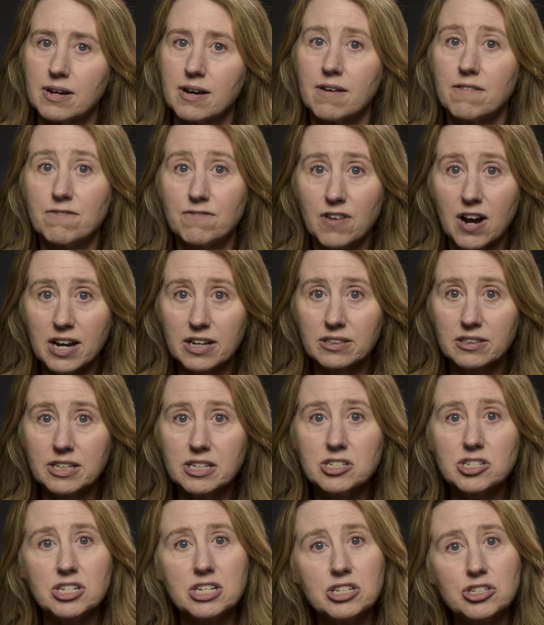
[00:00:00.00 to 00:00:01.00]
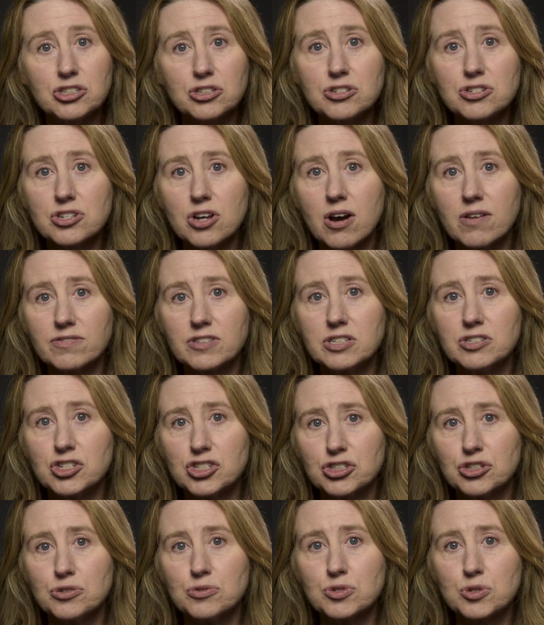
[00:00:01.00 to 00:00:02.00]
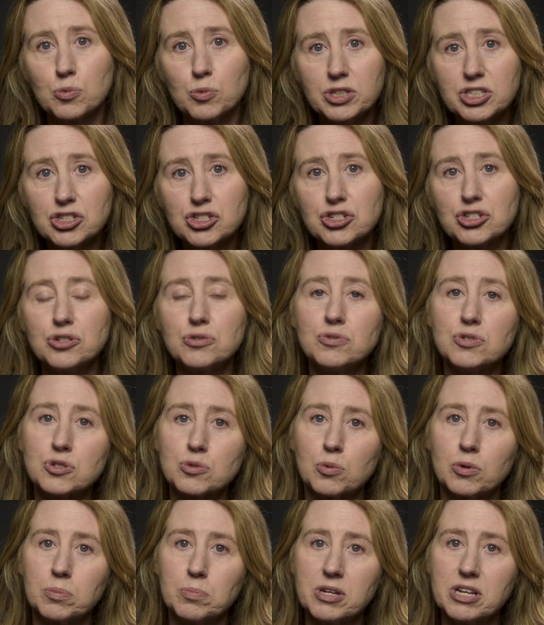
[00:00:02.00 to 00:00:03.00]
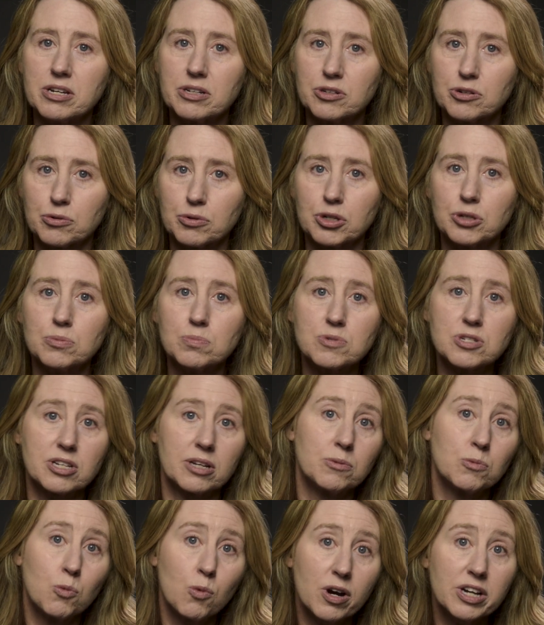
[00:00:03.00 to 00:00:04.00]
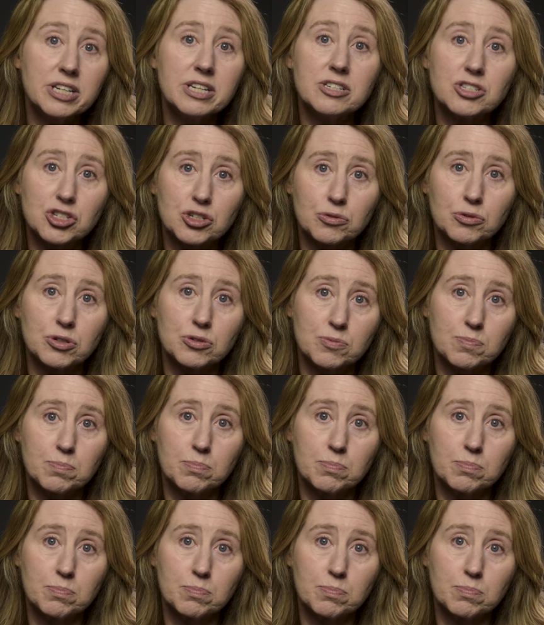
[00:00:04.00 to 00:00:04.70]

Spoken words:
Finally, teachers often choose which students will be in groups and what each group